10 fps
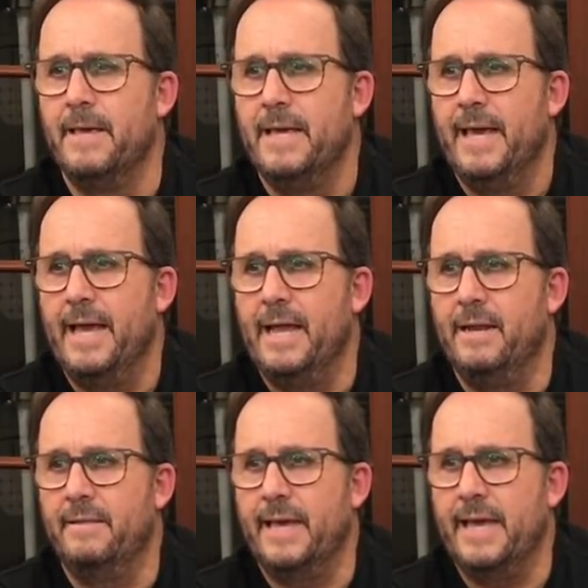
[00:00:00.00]

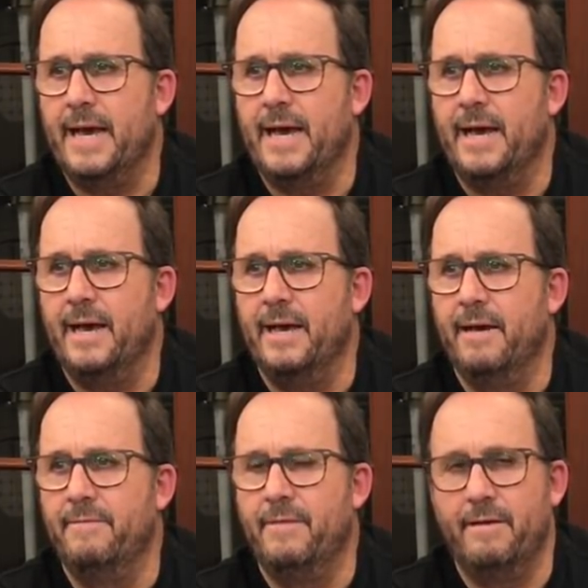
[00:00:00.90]
And they are
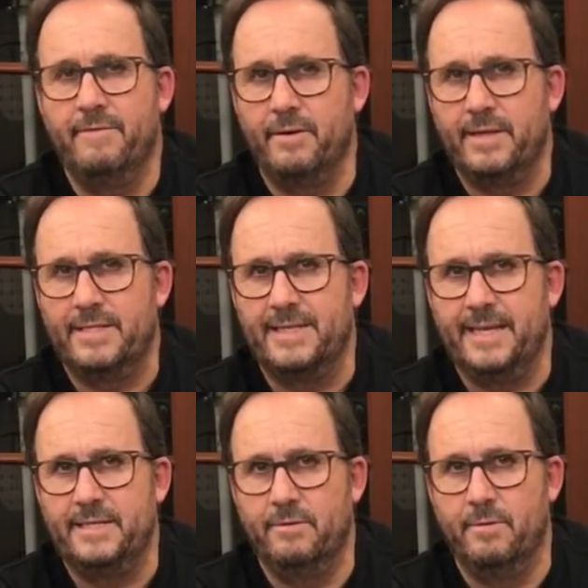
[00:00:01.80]
a very
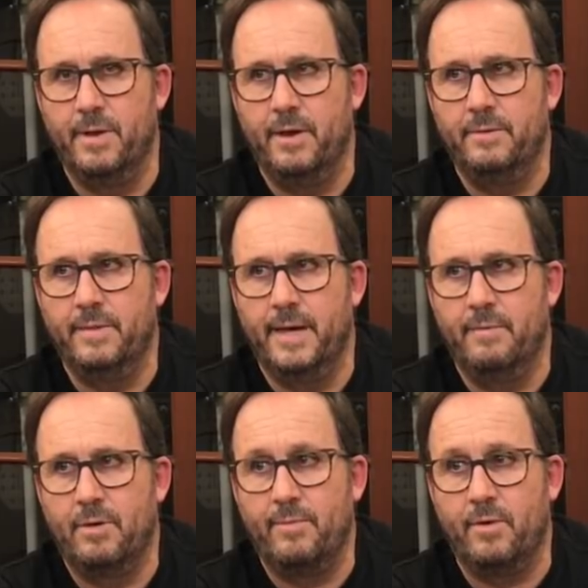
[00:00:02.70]
sexy remote.
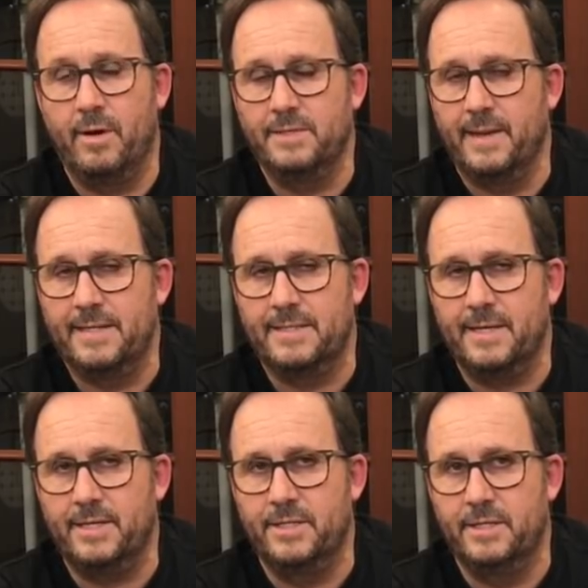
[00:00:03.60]
Rubberized makes
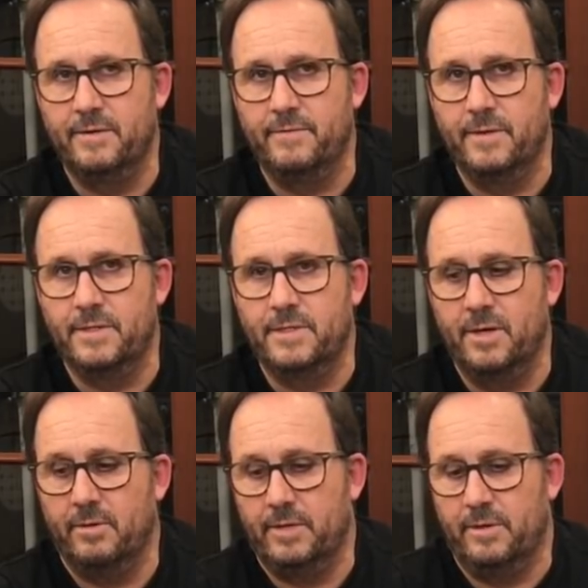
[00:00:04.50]
such a difference to
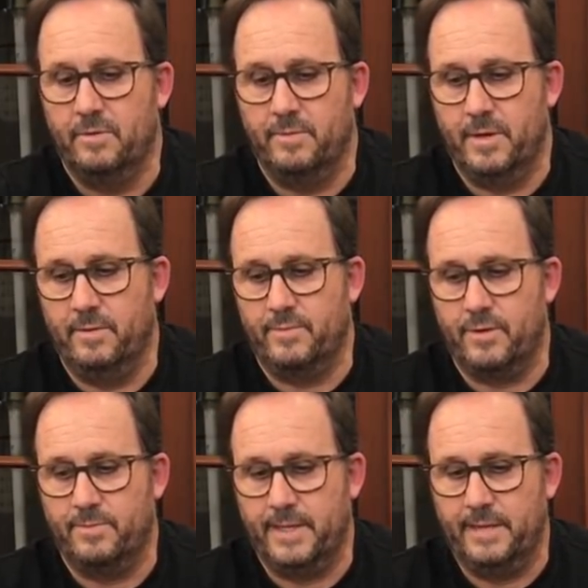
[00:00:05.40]
holding a remote
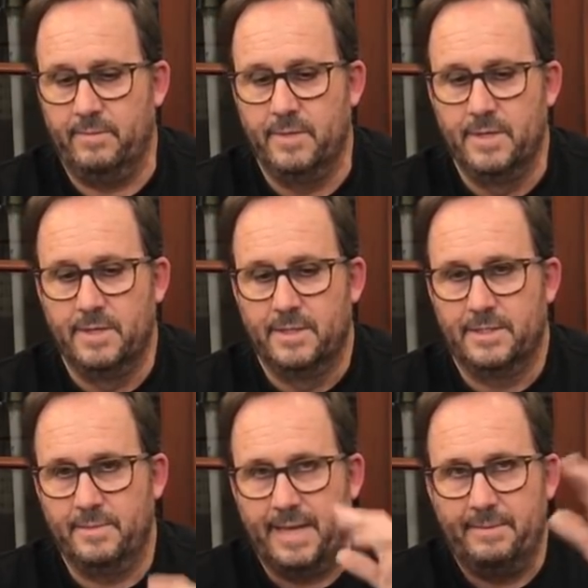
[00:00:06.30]
properly. And
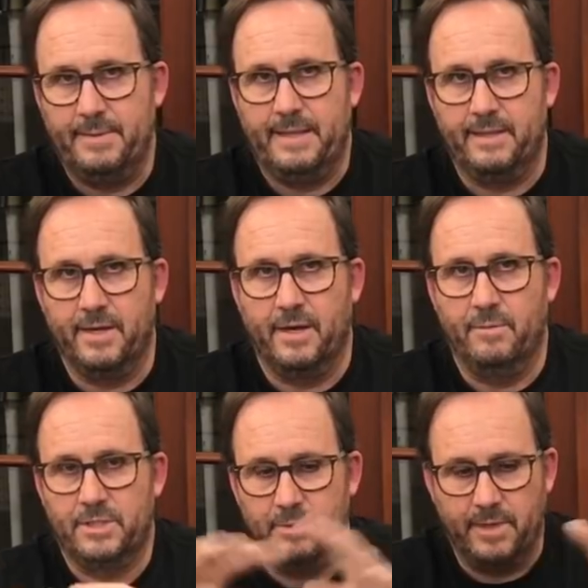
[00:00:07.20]
something happened to me the other night,
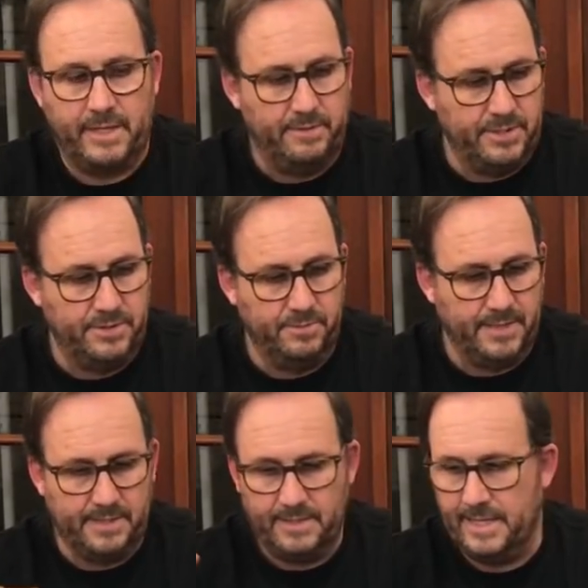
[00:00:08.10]
which I won't go into,
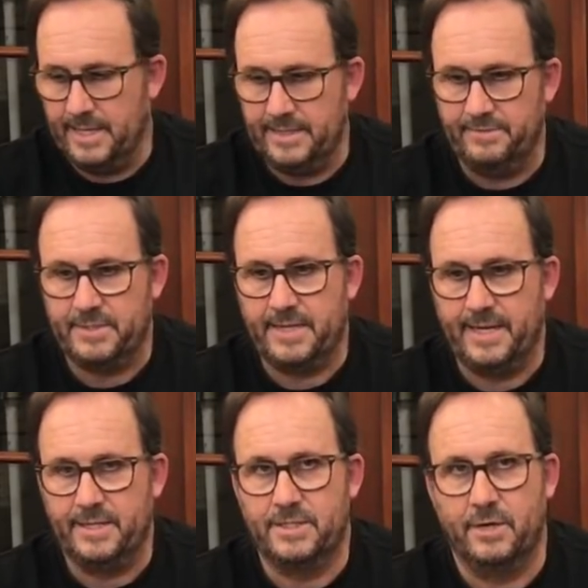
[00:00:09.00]
but
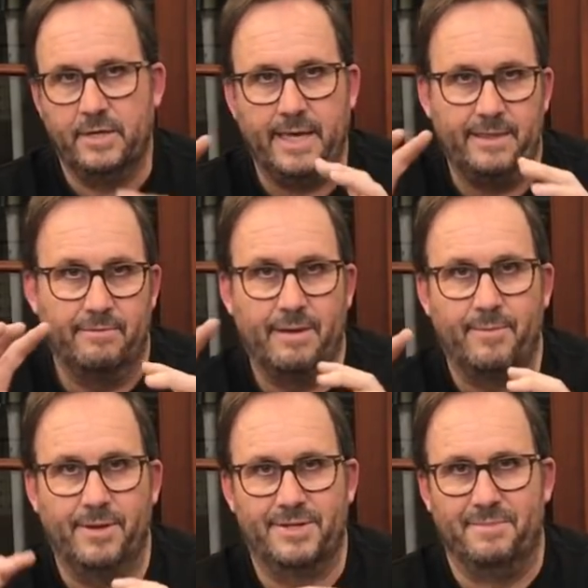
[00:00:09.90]
devastating. So yeah, the
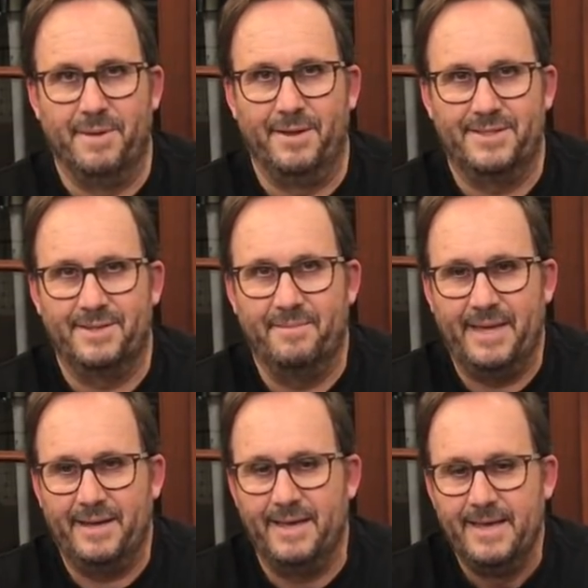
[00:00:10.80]
rubberized remotes are
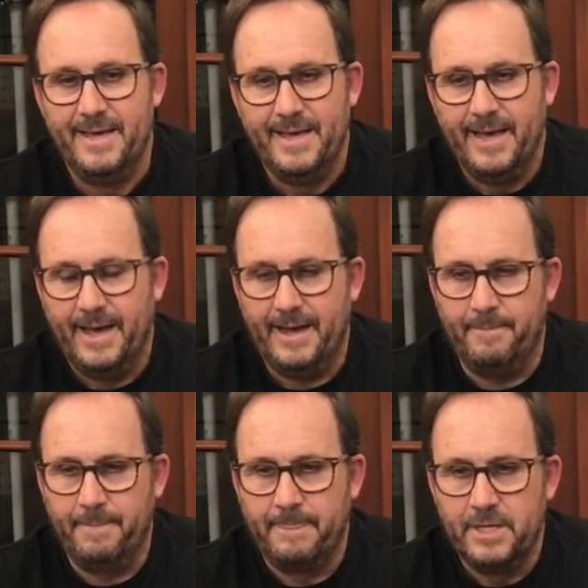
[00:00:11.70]
better.
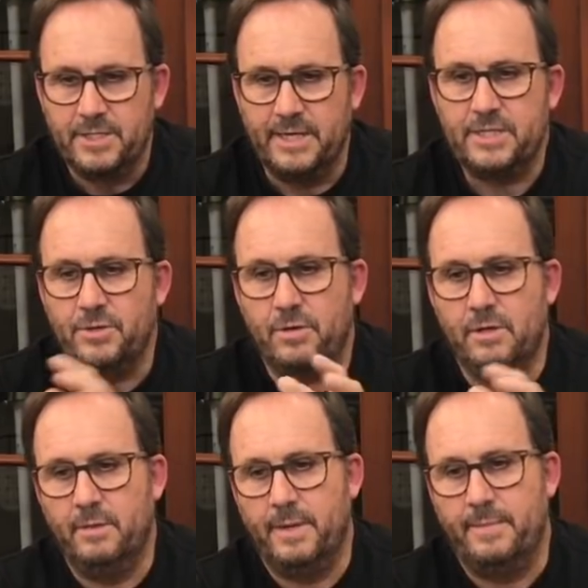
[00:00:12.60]
So let's talk a
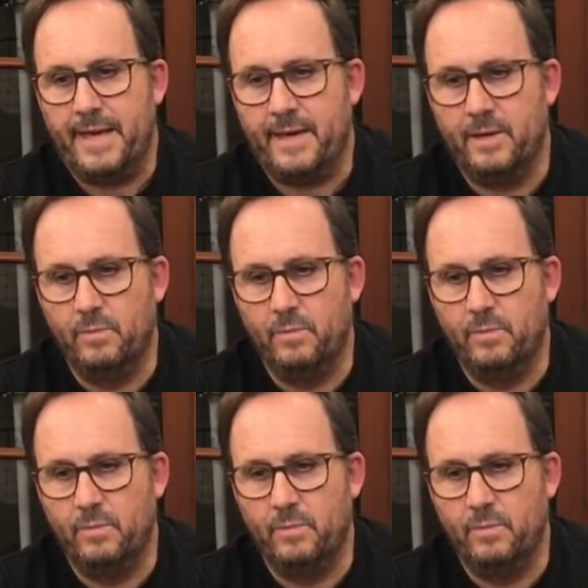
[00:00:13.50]
little bit about it.